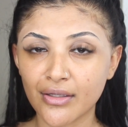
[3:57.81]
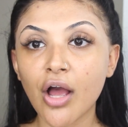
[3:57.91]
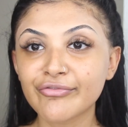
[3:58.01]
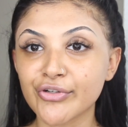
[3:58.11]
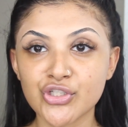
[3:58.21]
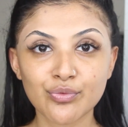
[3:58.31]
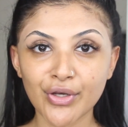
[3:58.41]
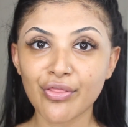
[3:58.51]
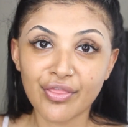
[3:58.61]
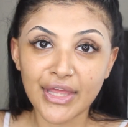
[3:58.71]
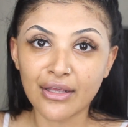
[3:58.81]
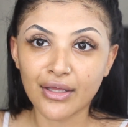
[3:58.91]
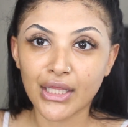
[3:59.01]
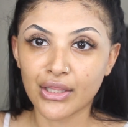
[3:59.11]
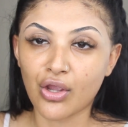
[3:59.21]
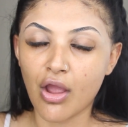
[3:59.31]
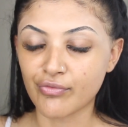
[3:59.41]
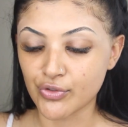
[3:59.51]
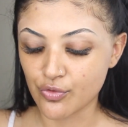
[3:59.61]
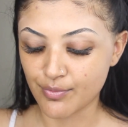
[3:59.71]
Coverage, you wouldn't think the
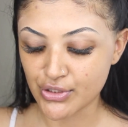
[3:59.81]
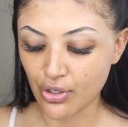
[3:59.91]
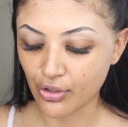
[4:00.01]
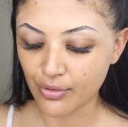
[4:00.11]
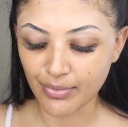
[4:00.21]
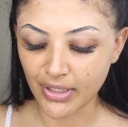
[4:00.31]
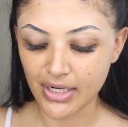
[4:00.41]
coverage would be so good, but